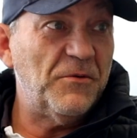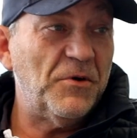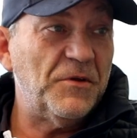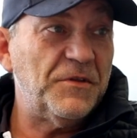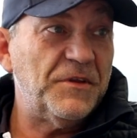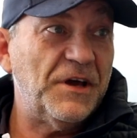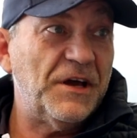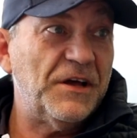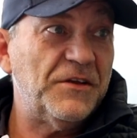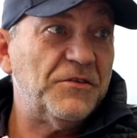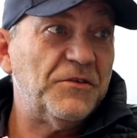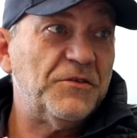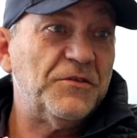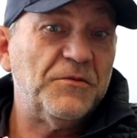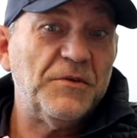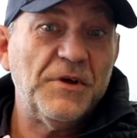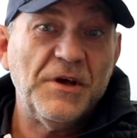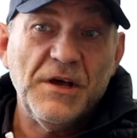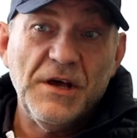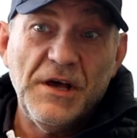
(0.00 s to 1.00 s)
want the answers,
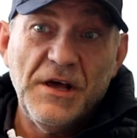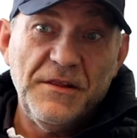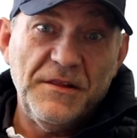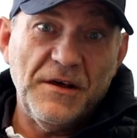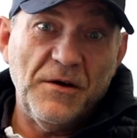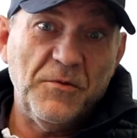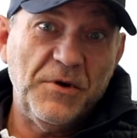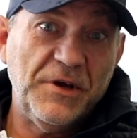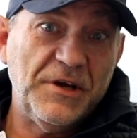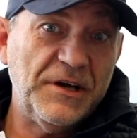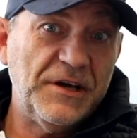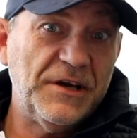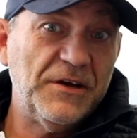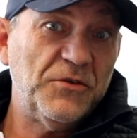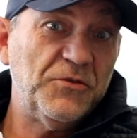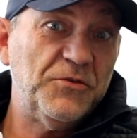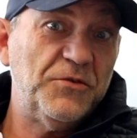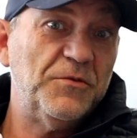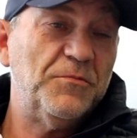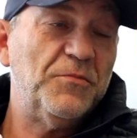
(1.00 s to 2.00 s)
and then we can
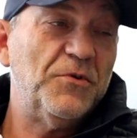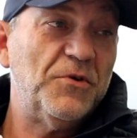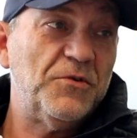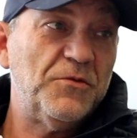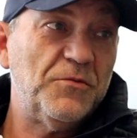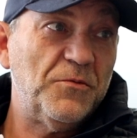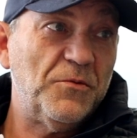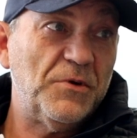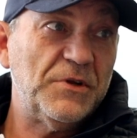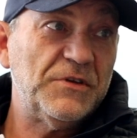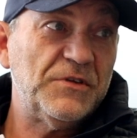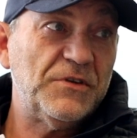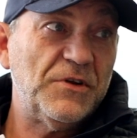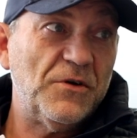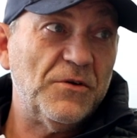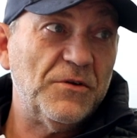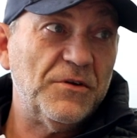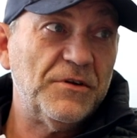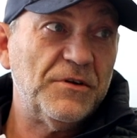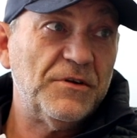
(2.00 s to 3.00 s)
kill two birds with one
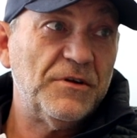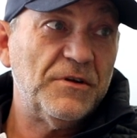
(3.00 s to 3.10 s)
stone.